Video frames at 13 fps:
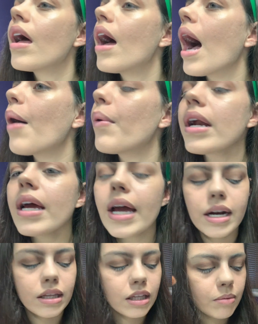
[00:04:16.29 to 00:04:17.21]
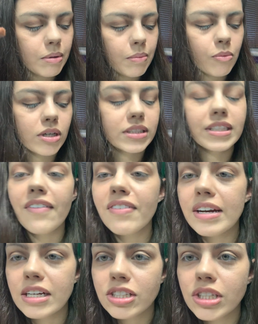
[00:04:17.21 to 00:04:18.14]
I want to add a little bit more
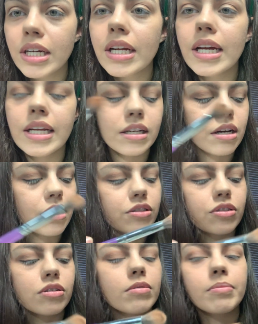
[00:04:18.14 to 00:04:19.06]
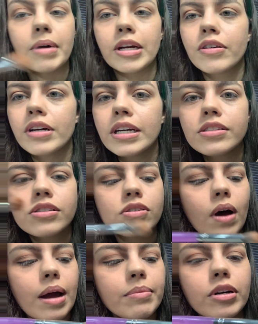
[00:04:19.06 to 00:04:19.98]
definition into my crease,
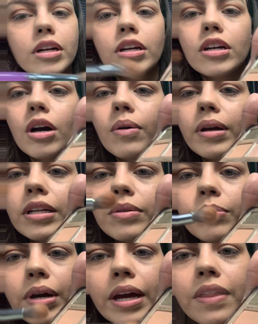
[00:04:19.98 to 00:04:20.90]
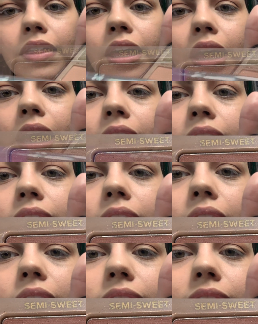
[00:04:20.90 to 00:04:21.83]
so I'm going to go in with
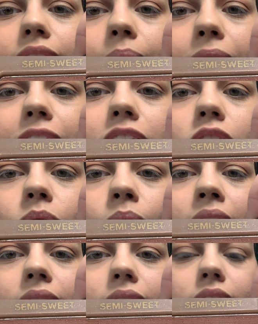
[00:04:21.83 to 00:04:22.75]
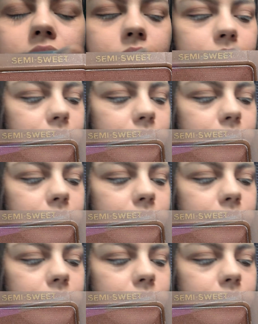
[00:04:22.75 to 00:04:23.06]
Semi-Sweet